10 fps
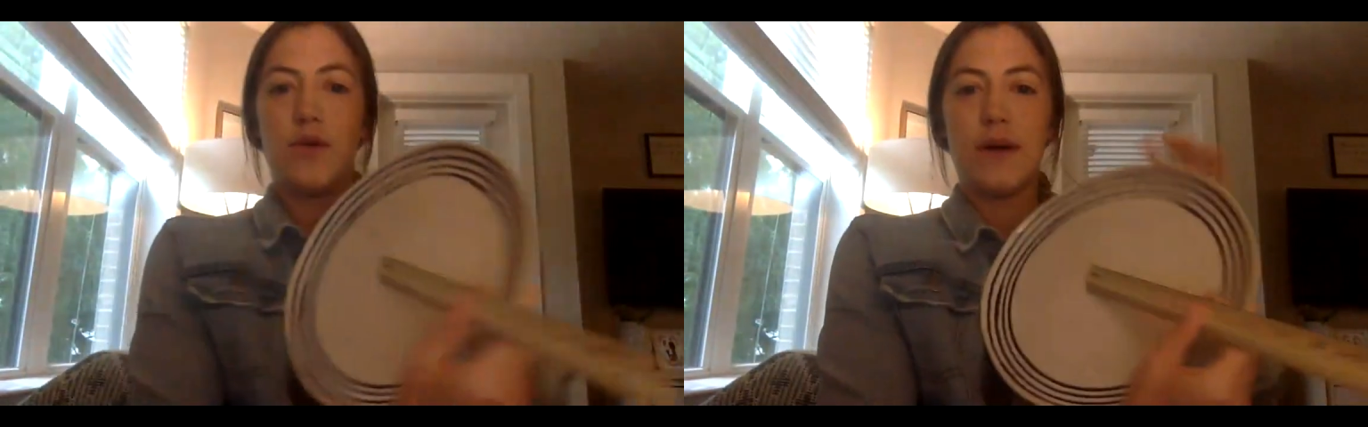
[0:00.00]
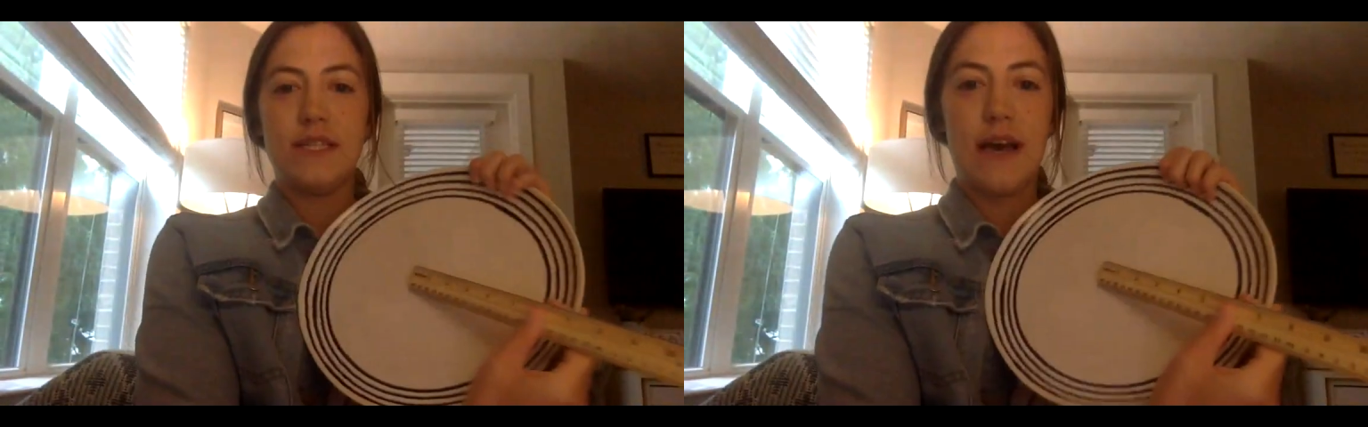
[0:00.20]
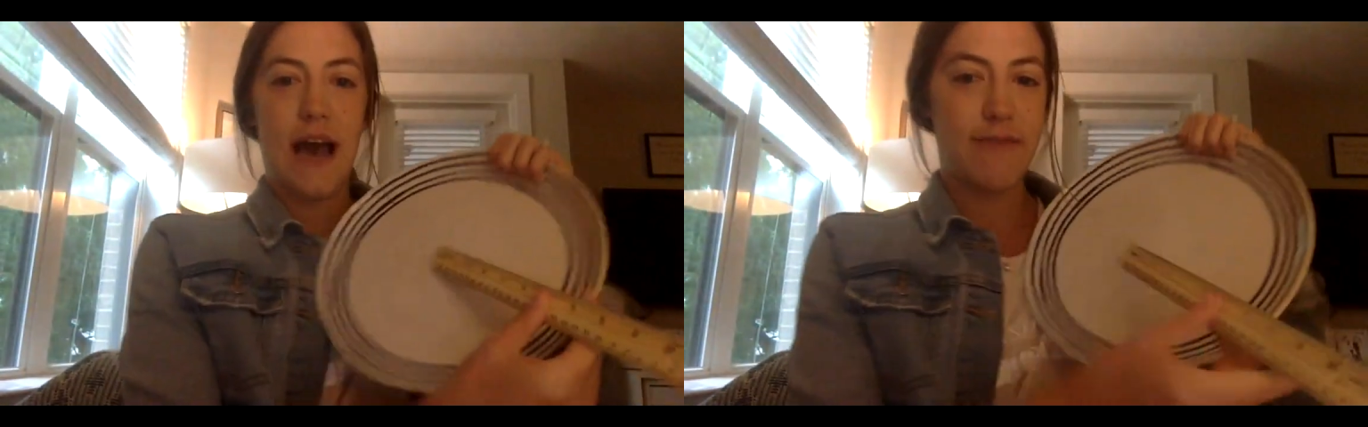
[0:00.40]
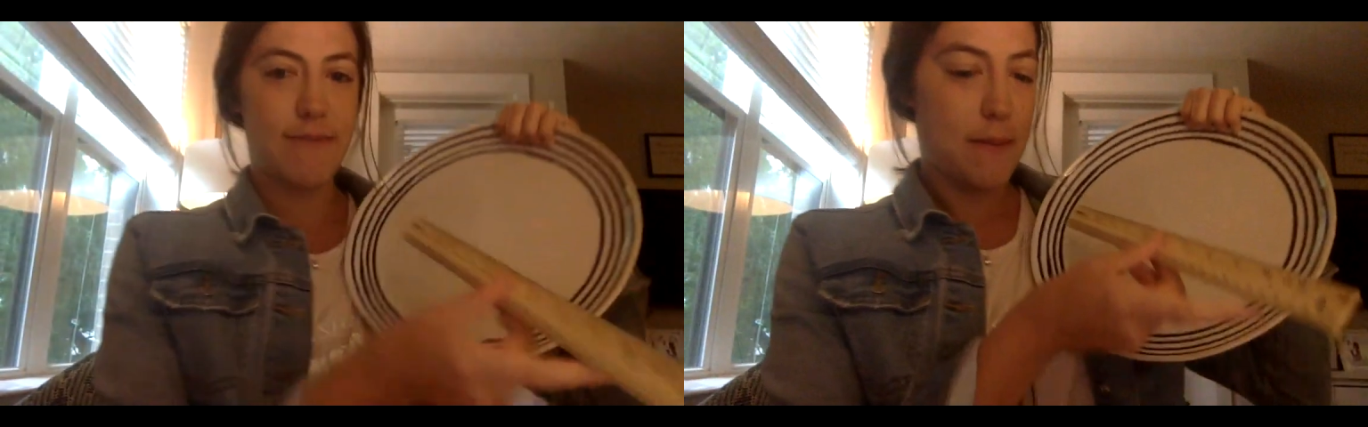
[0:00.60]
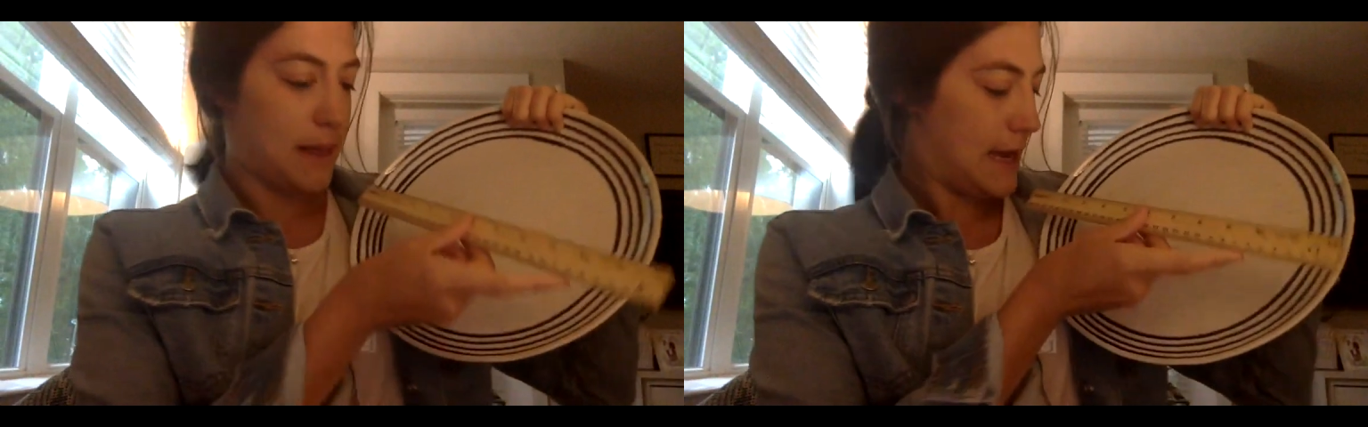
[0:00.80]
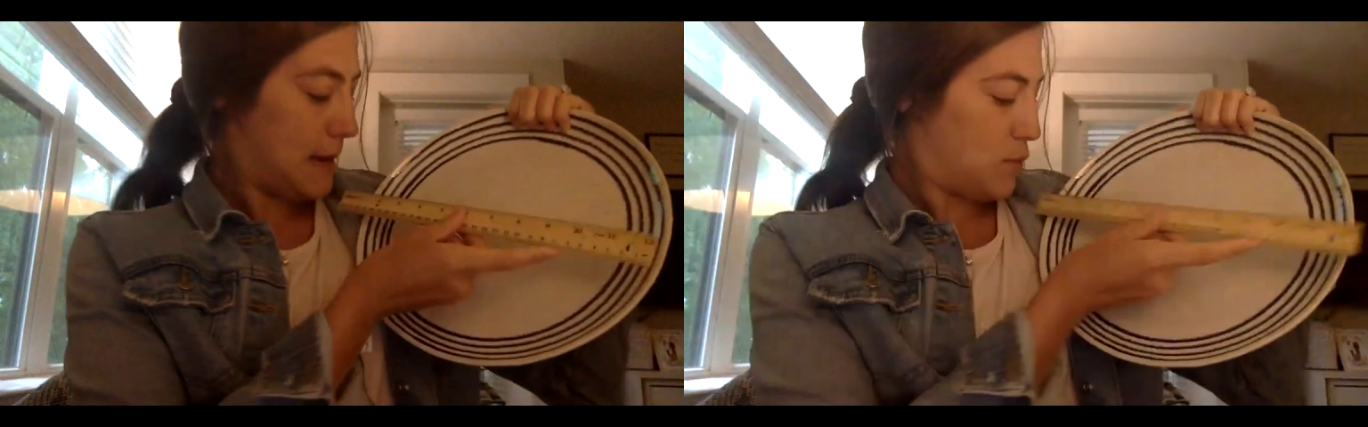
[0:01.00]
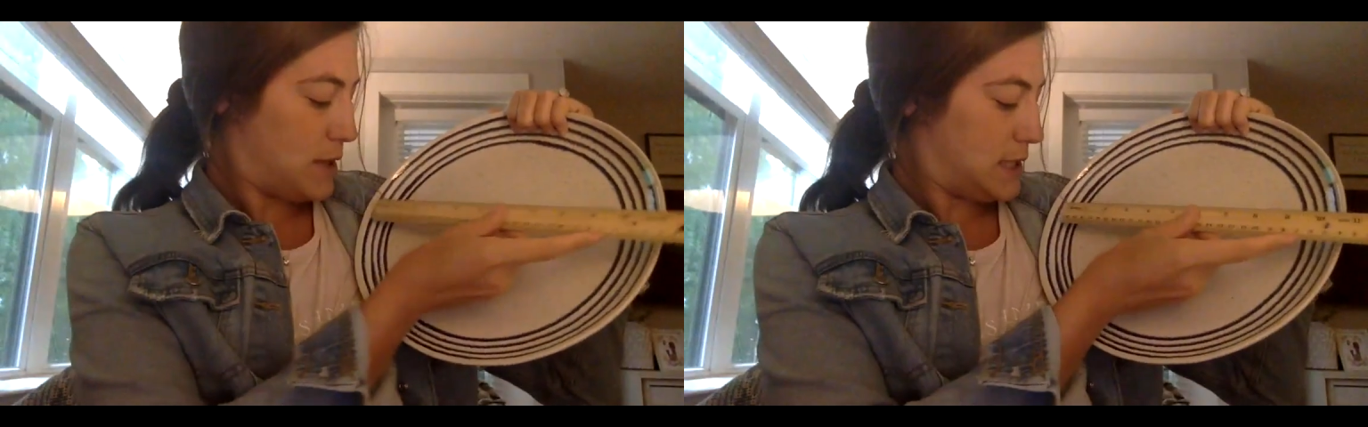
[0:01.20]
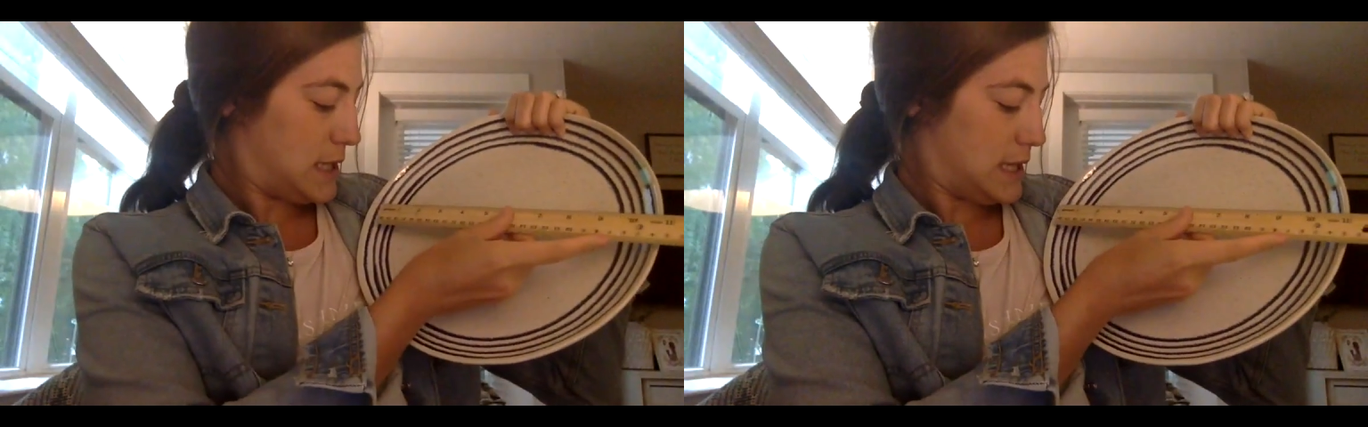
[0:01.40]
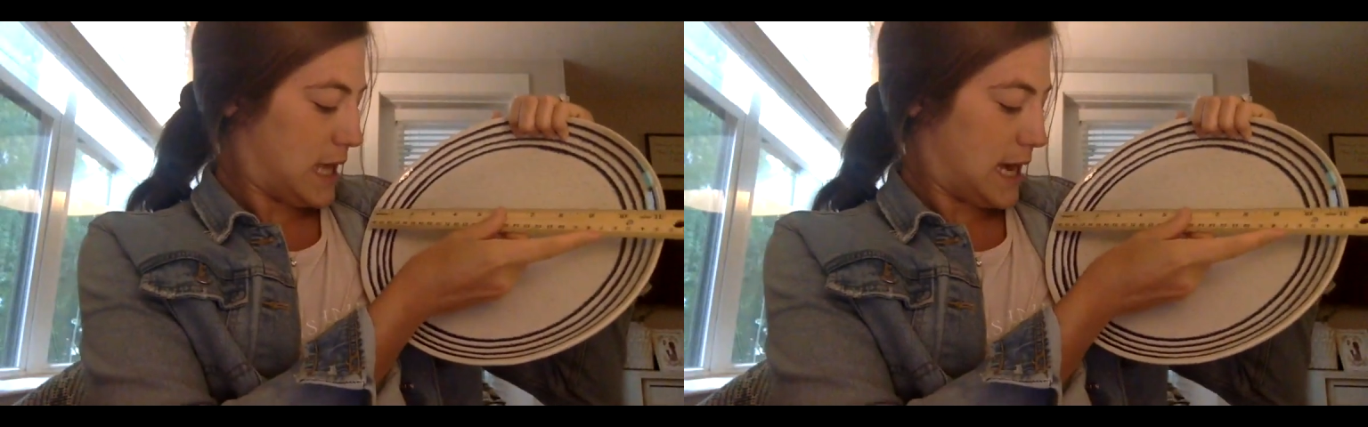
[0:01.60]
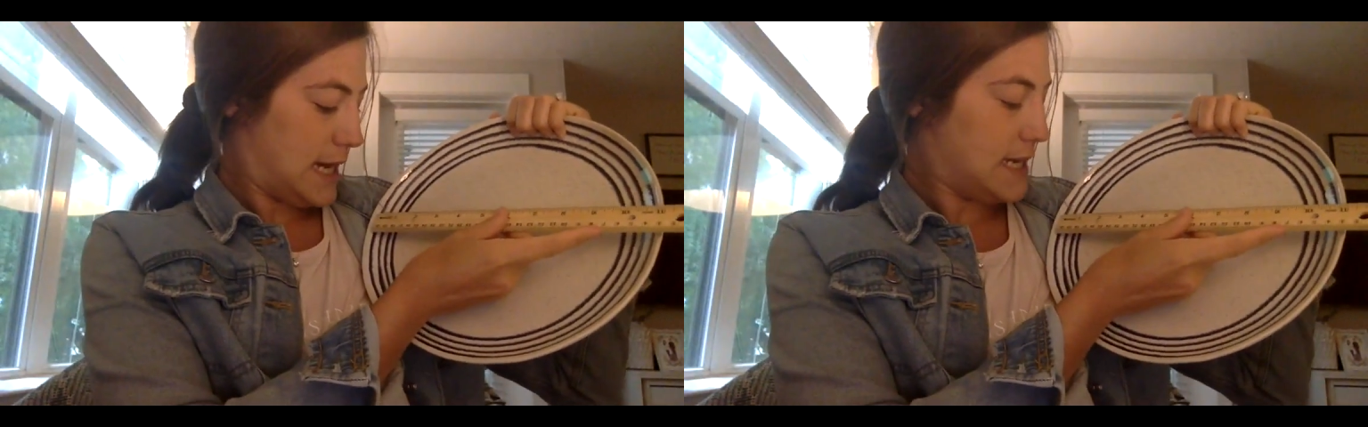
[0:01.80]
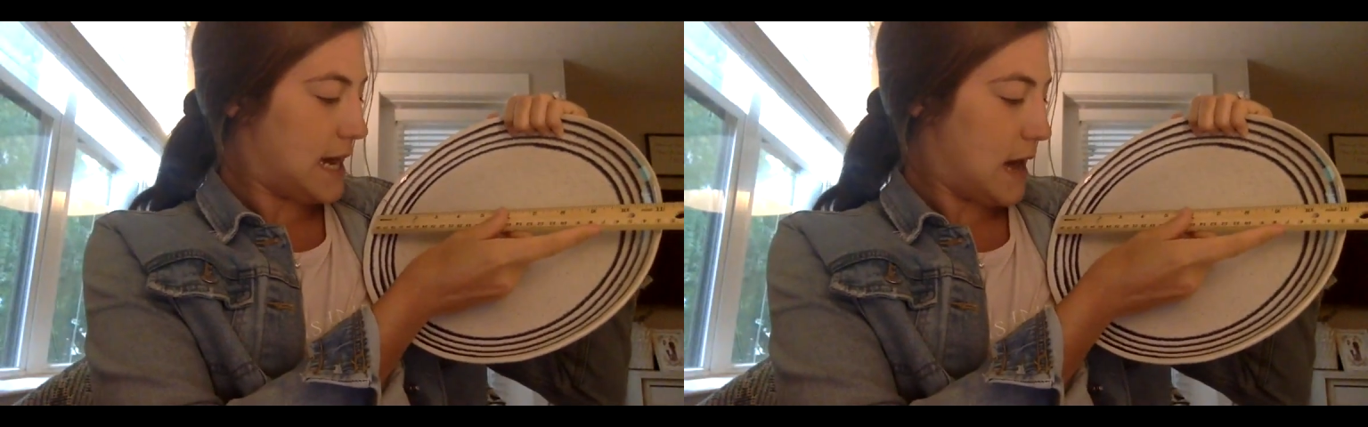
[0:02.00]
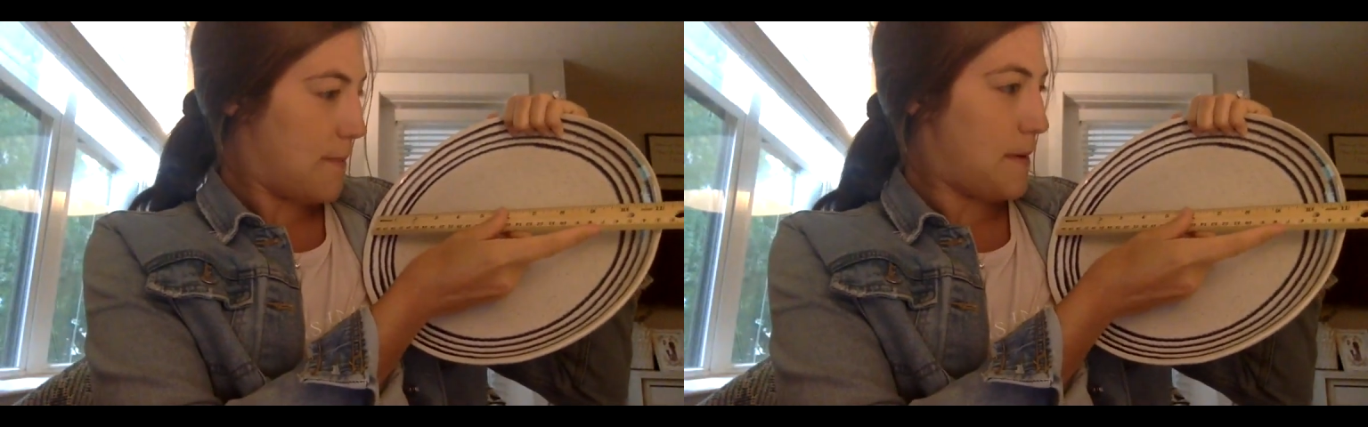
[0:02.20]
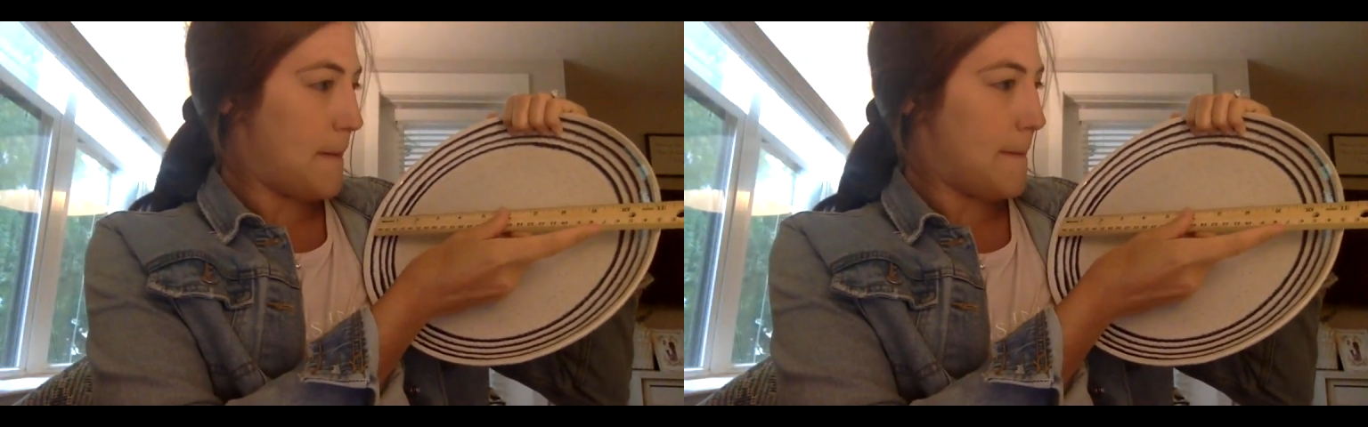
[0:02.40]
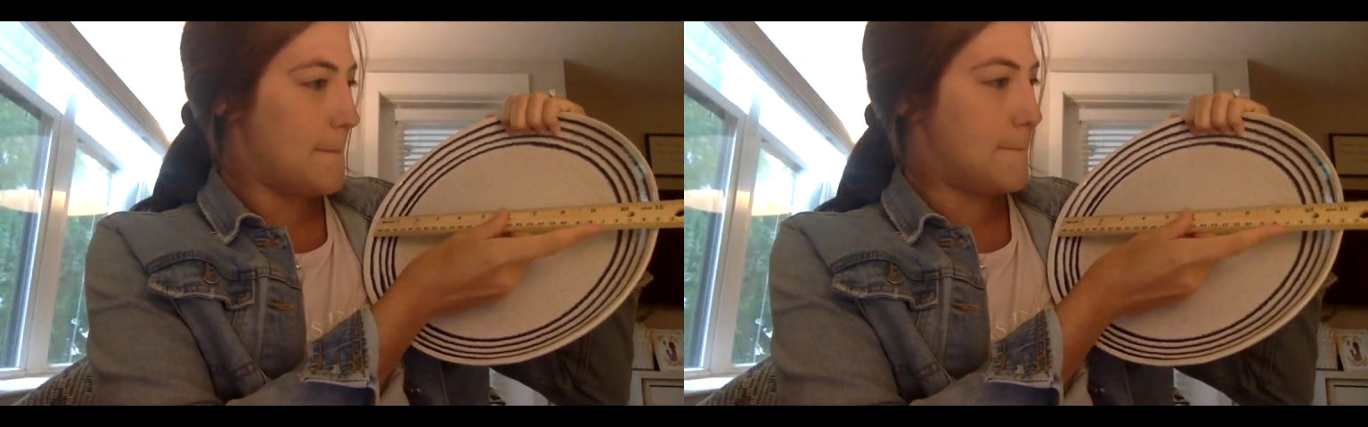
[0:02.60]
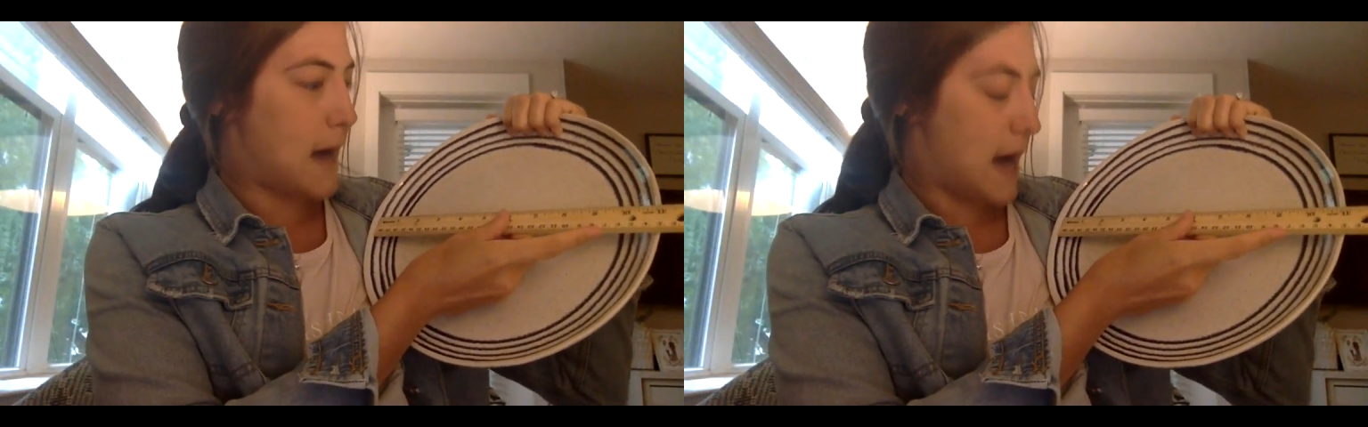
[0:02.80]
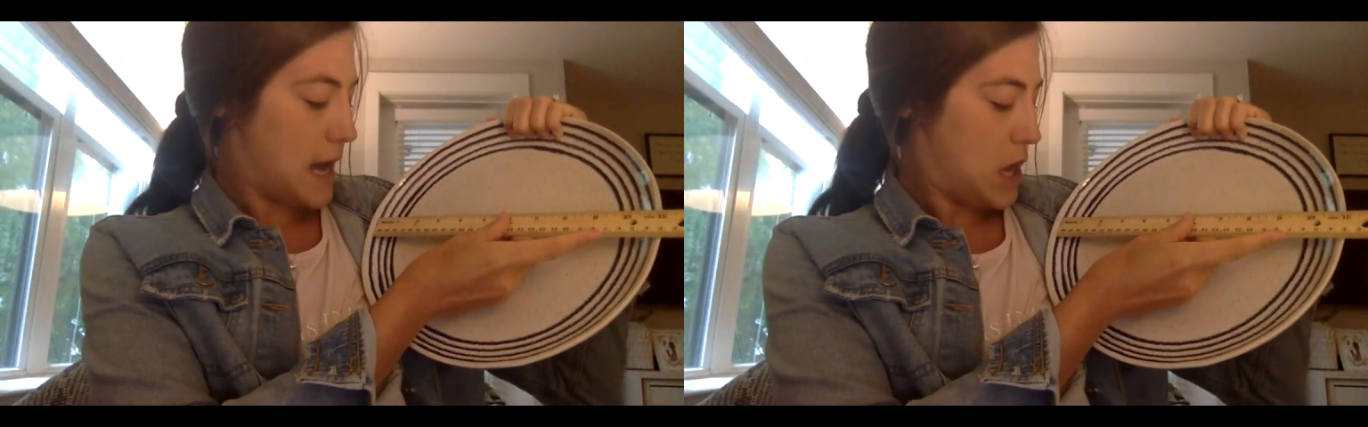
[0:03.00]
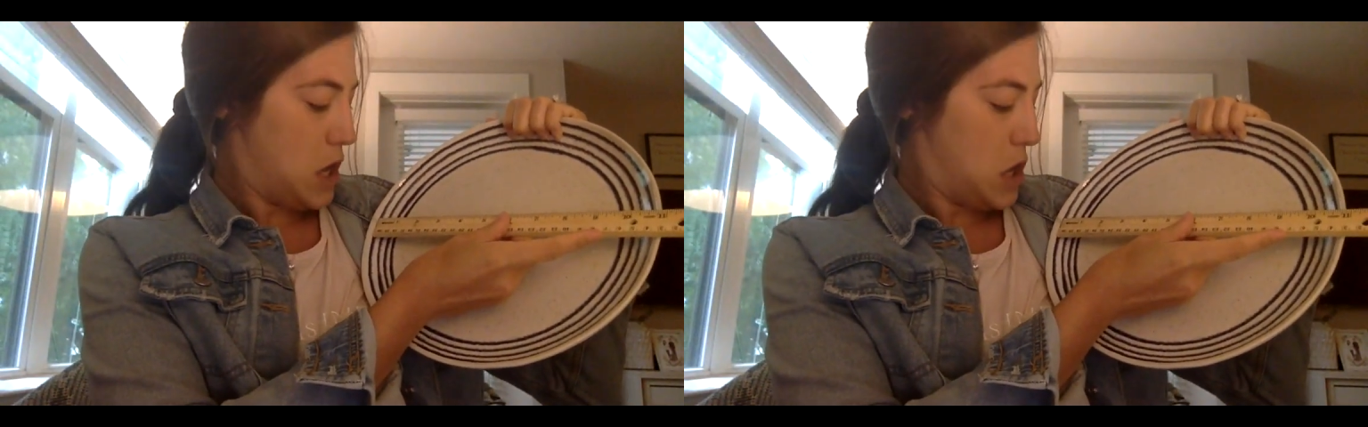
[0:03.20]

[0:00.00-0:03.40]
going to have my plate, and I'm going to line up my